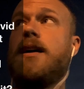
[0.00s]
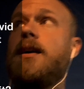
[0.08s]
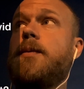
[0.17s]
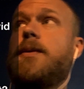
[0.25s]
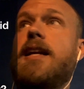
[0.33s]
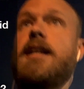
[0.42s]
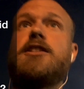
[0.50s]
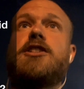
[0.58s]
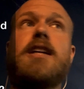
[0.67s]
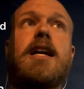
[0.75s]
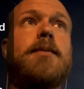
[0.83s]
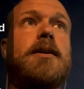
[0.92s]
put any
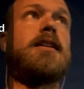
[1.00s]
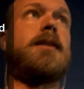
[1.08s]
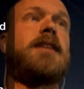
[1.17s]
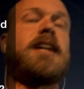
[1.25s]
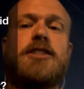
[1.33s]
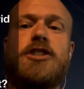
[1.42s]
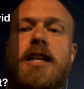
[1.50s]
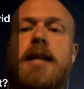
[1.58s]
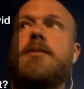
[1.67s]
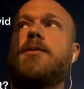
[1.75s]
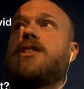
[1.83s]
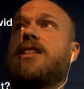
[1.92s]
shame on them. They had shame
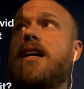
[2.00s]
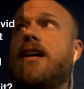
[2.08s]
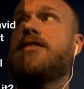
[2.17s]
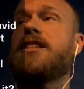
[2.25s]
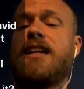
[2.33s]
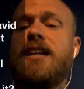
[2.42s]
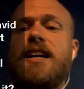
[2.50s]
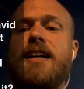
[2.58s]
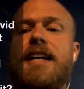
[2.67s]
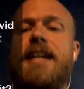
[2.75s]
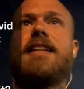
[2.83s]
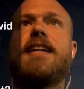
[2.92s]
themselves,
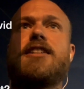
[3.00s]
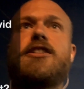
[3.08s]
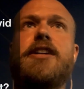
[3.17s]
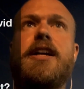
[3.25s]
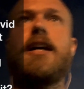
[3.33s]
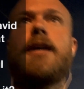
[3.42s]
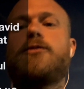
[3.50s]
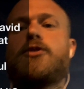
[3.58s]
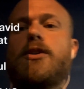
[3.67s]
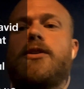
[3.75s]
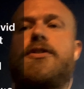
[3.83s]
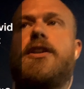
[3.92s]
and that shame
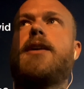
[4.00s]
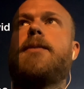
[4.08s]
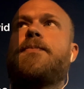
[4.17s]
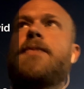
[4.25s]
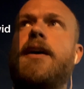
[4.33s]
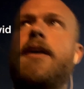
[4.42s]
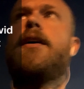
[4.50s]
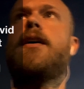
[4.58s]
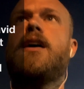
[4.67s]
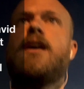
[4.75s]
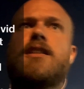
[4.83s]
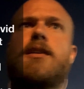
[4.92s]
drove them
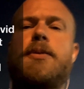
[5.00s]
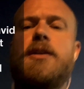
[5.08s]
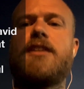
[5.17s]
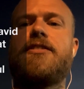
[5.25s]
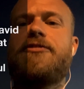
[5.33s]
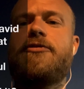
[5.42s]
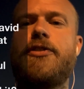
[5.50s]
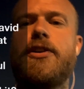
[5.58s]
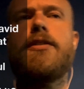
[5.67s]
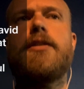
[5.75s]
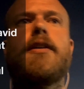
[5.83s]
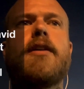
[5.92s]
to put the
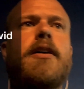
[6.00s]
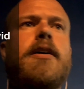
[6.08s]
fear